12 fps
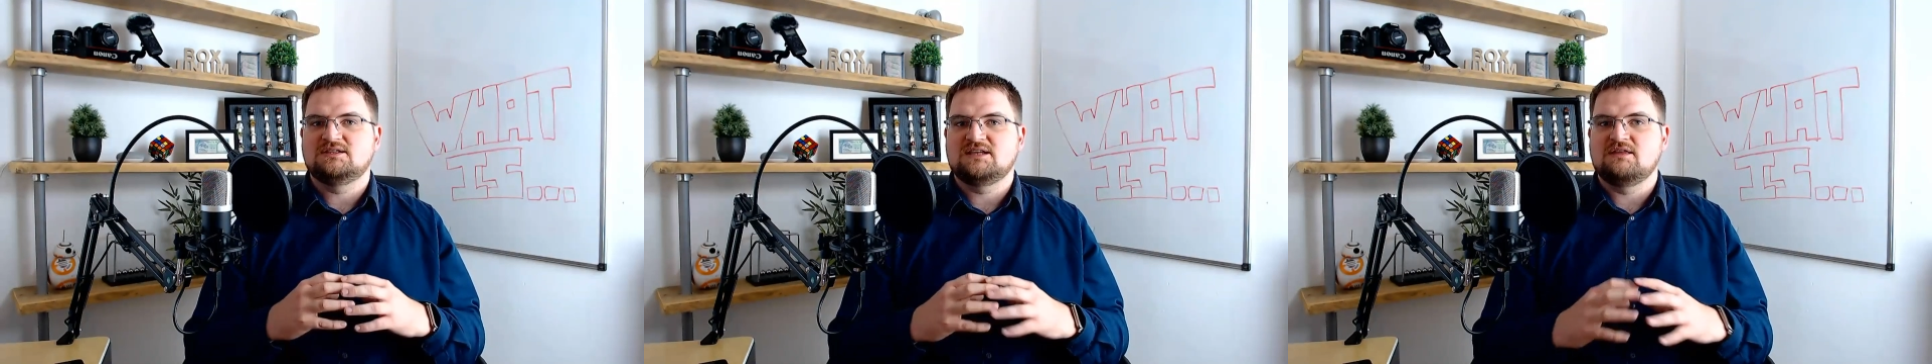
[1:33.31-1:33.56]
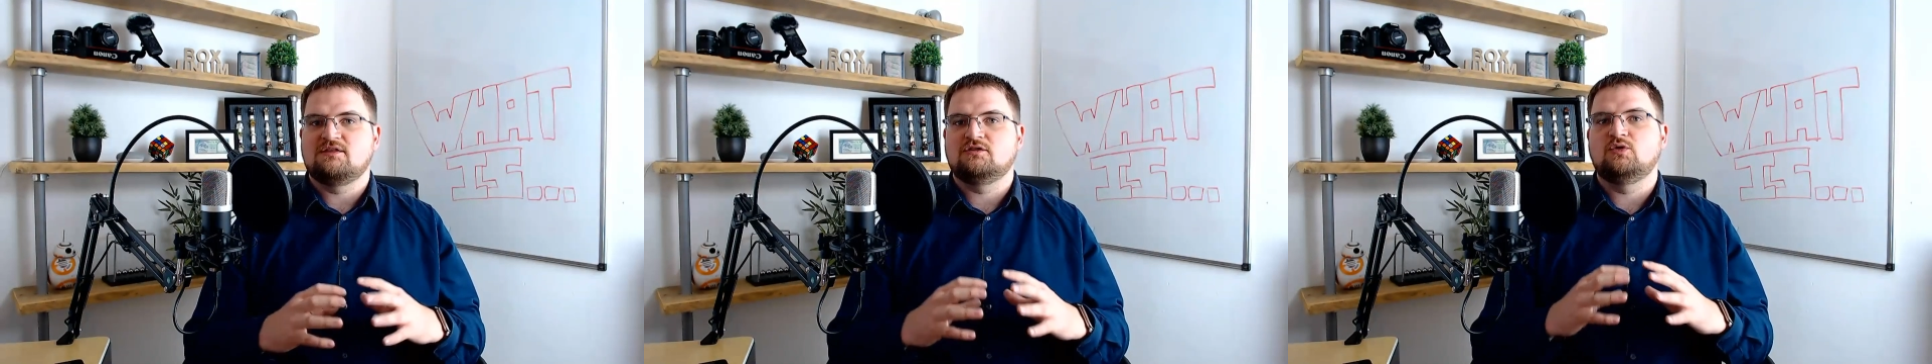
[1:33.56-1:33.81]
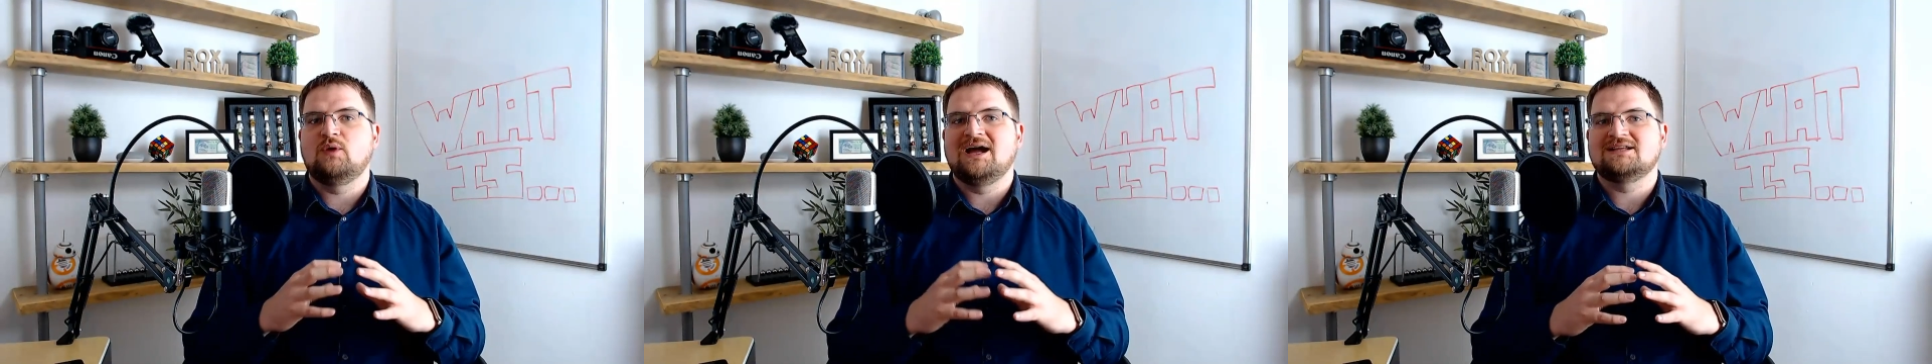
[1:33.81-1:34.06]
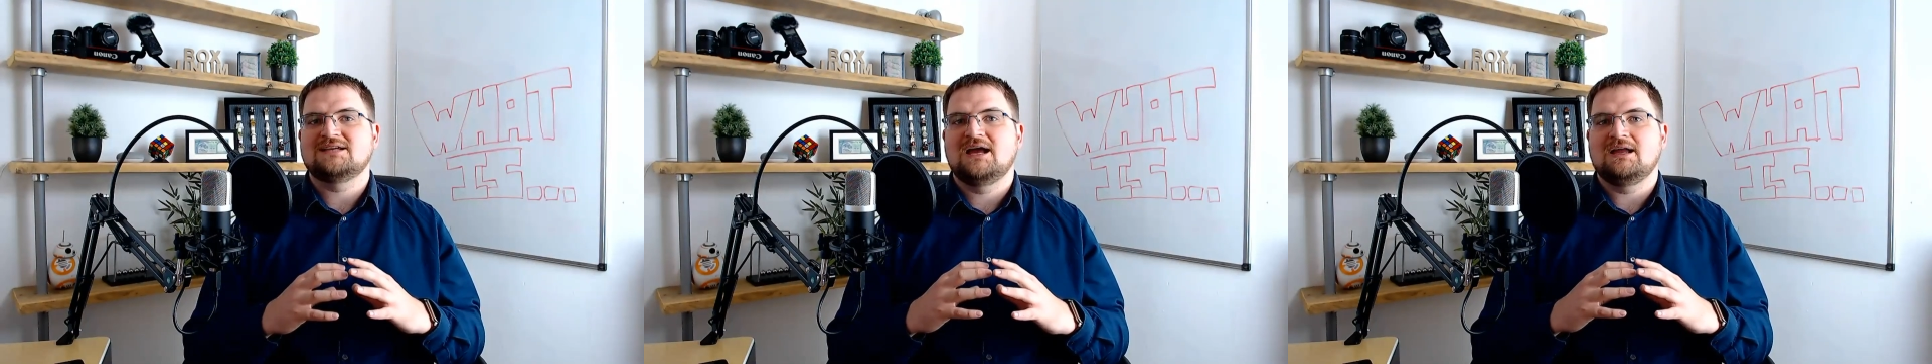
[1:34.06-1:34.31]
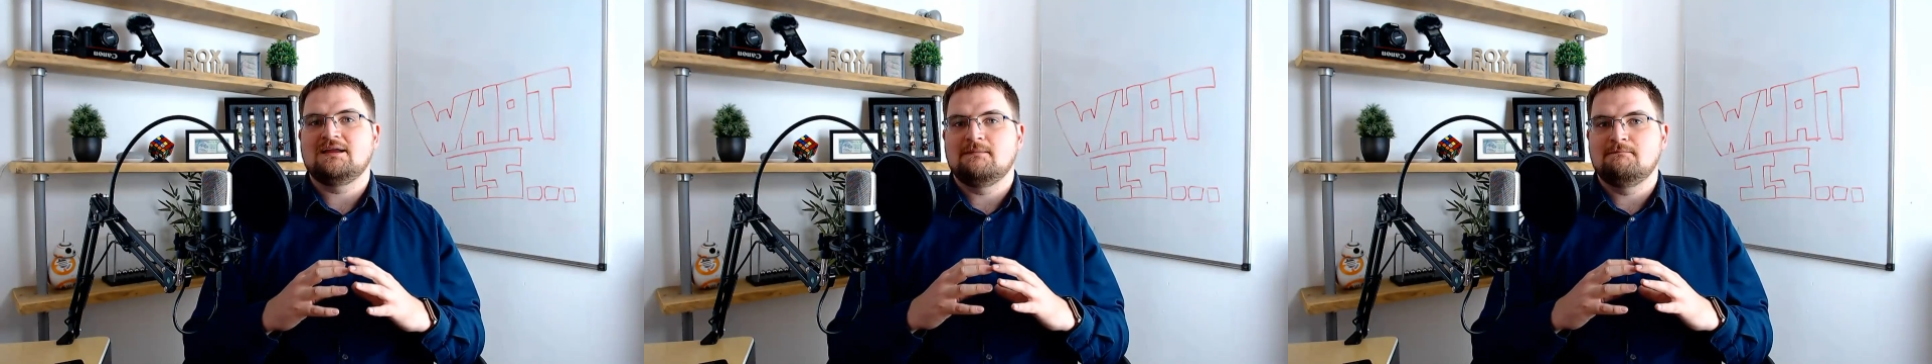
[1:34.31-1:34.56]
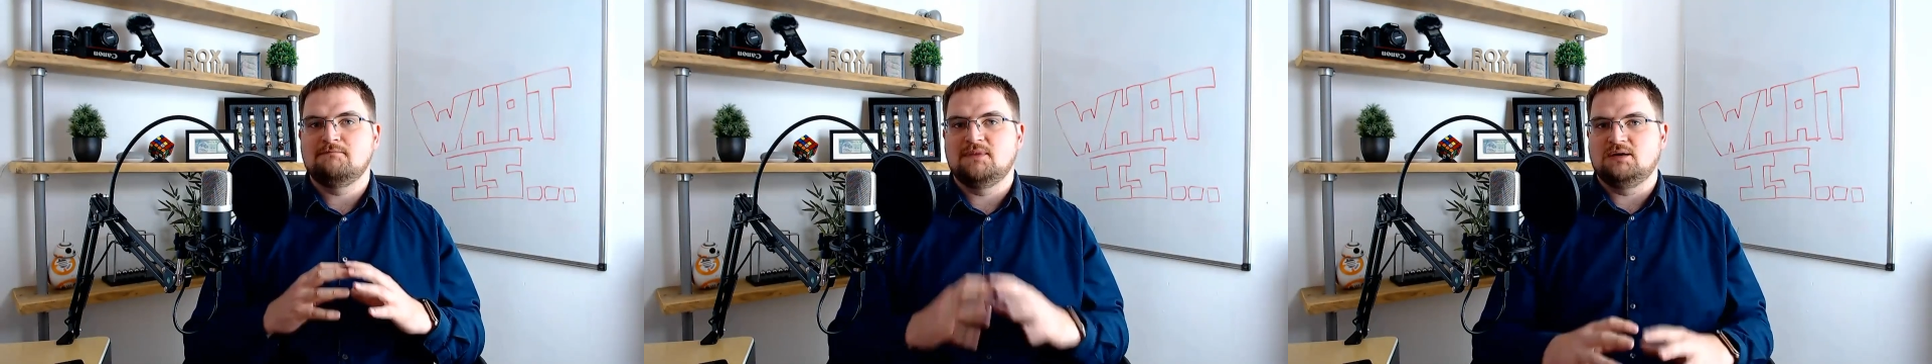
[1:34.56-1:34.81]
sent through at a
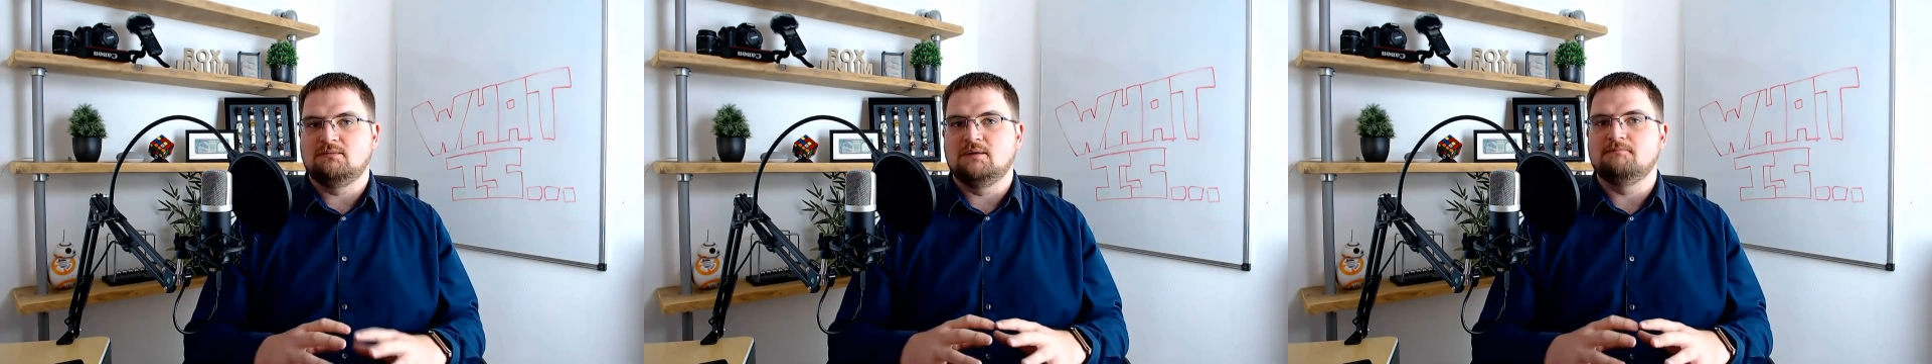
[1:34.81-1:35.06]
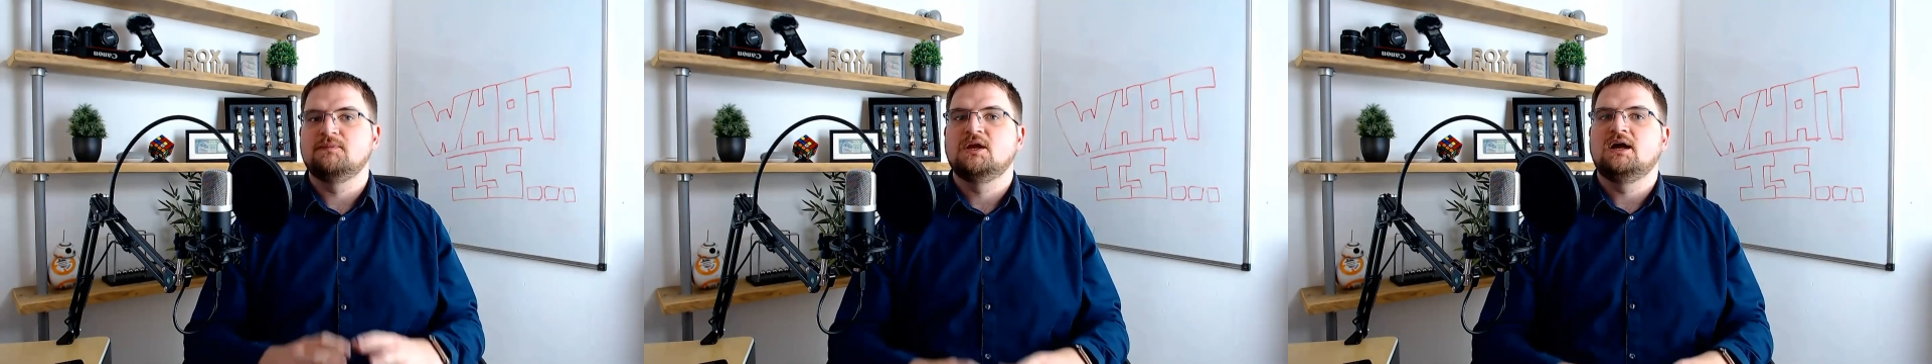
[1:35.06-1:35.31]
minimum,